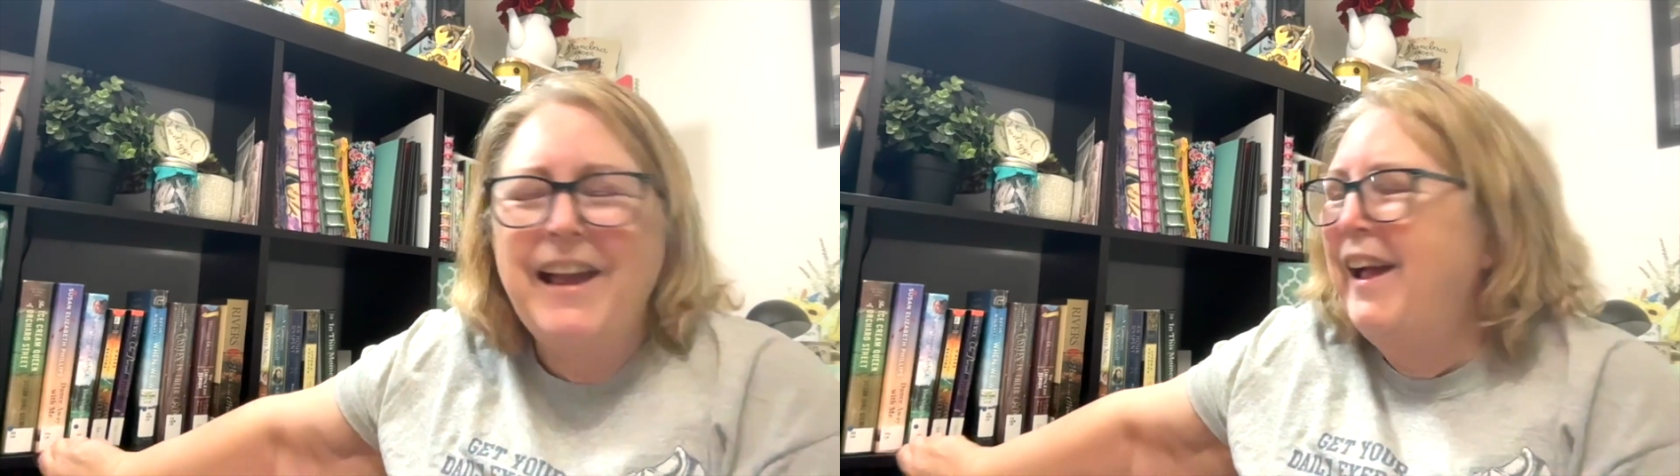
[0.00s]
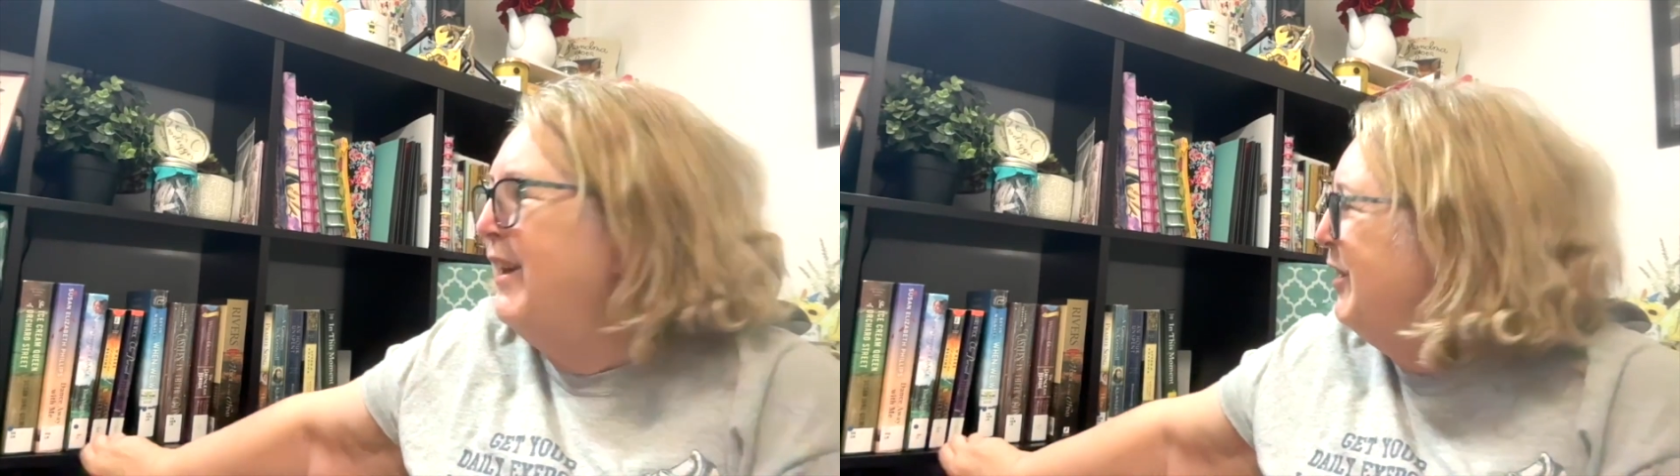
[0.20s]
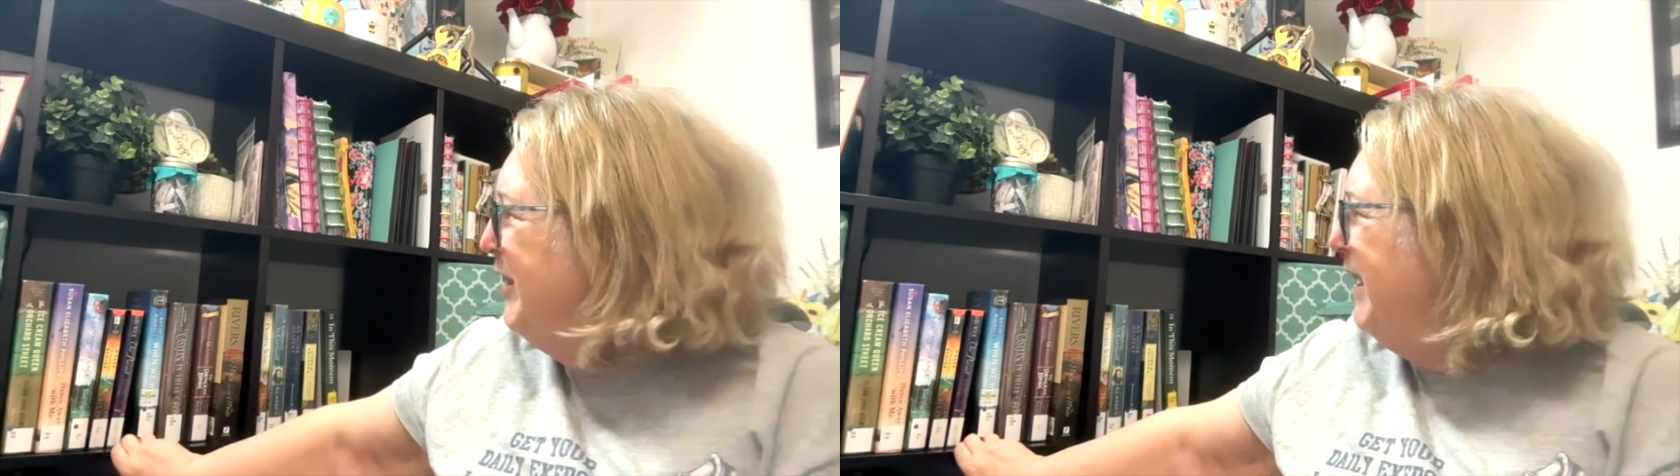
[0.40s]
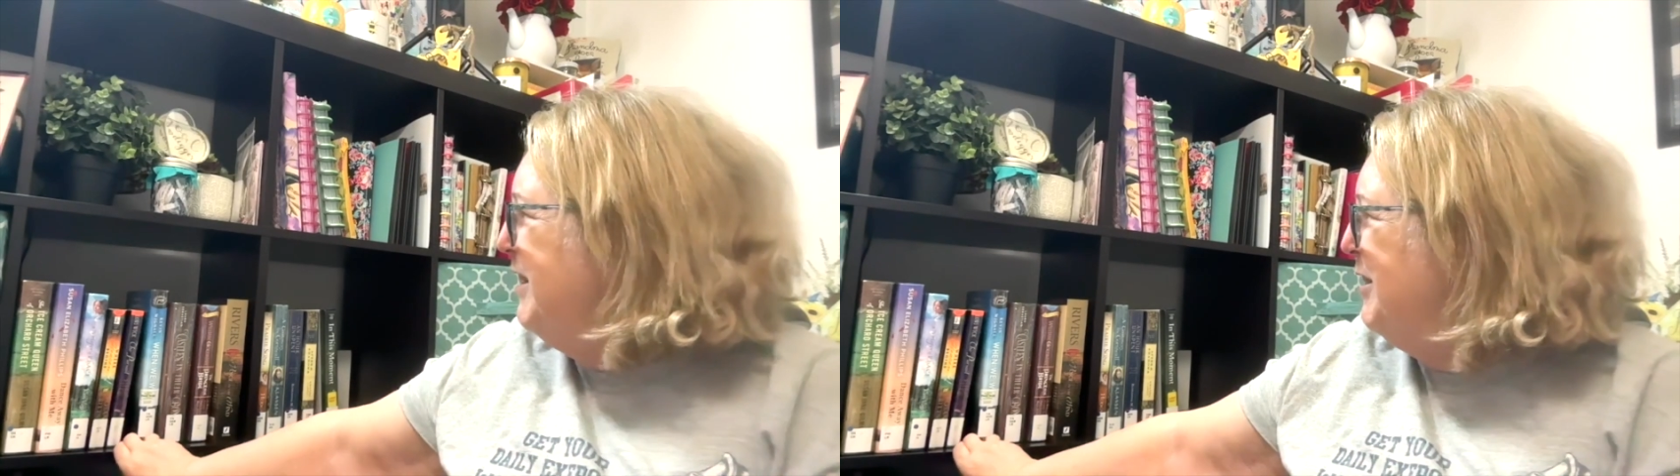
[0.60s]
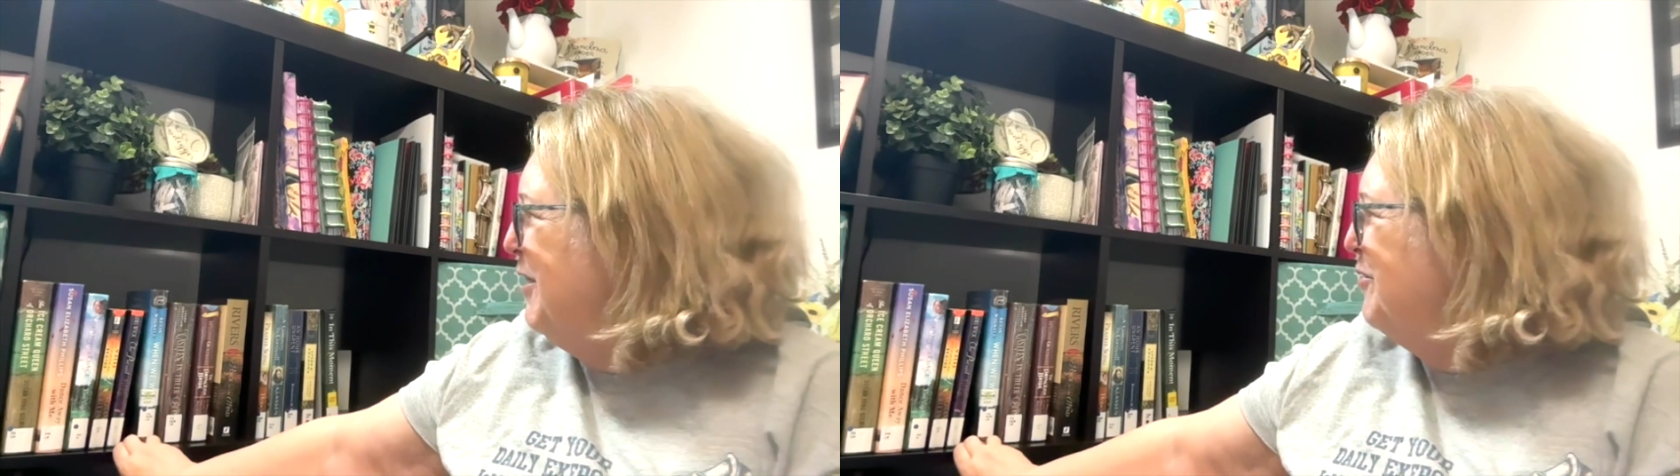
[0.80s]
I could get
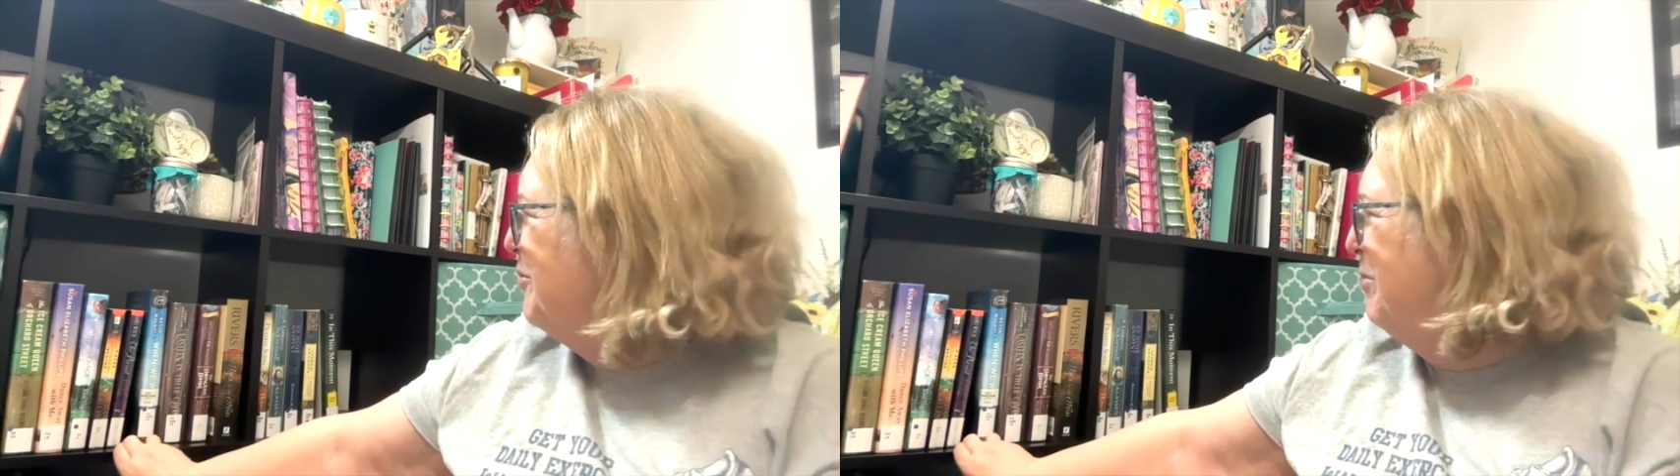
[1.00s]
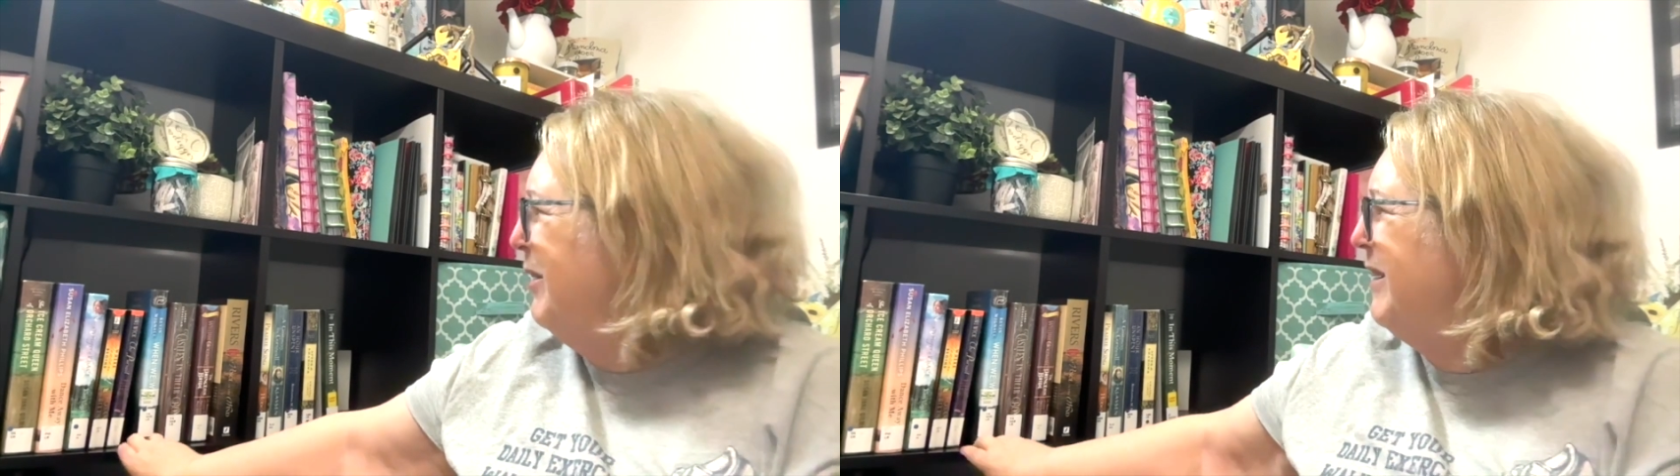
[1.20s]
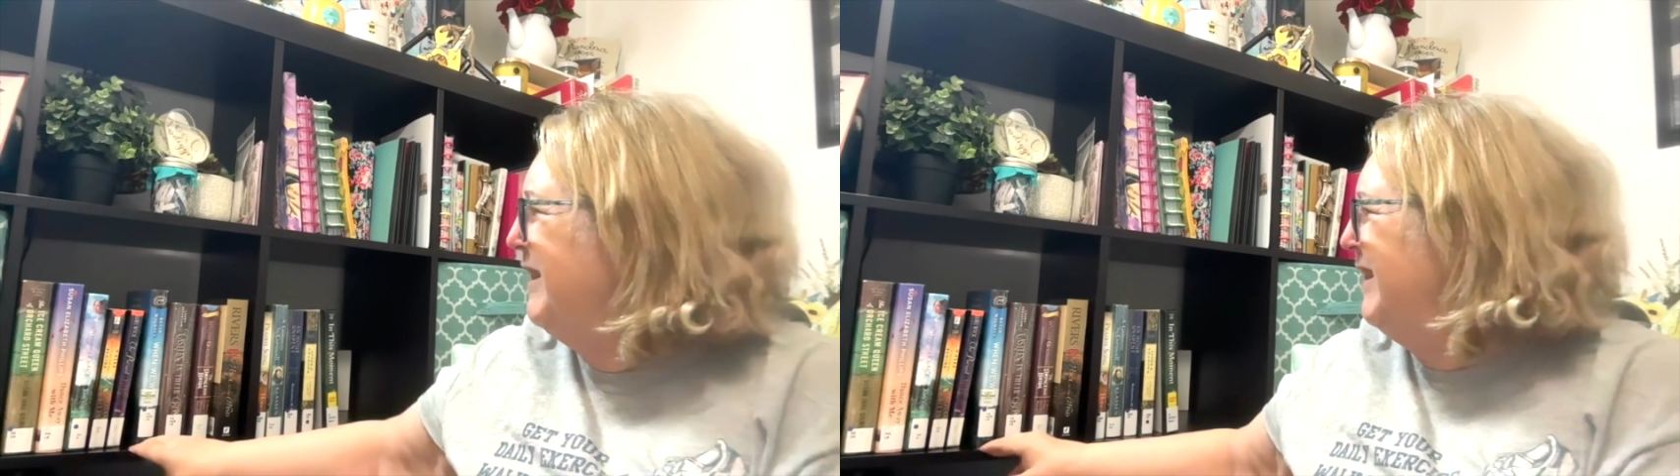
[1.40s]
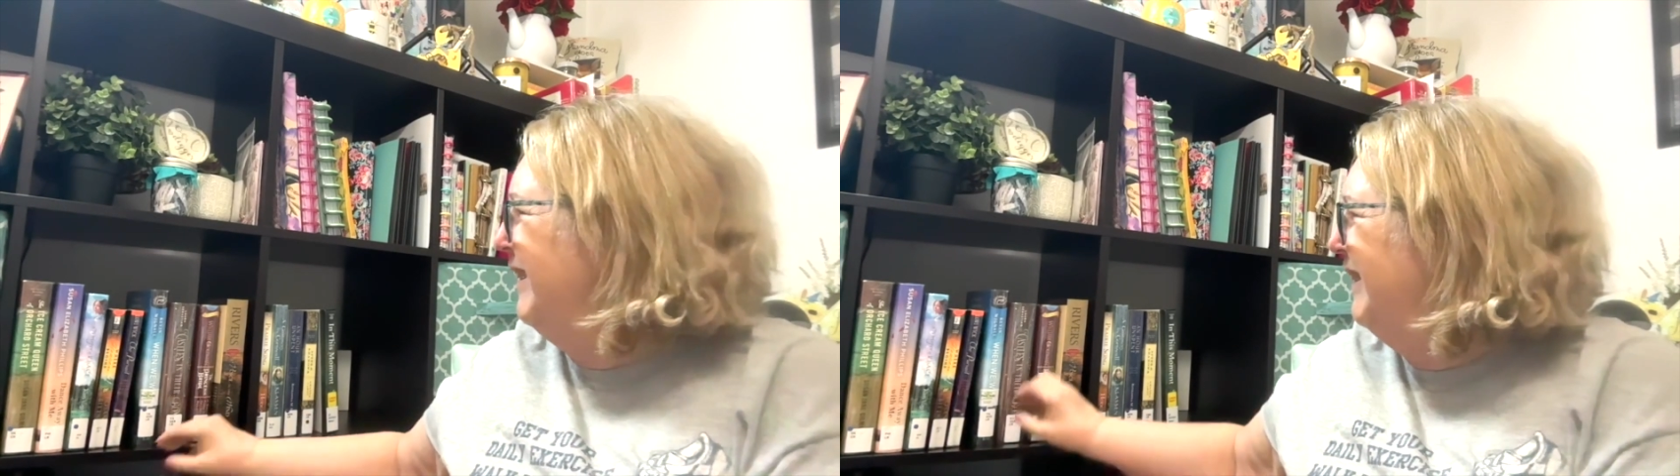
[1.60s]
to those books.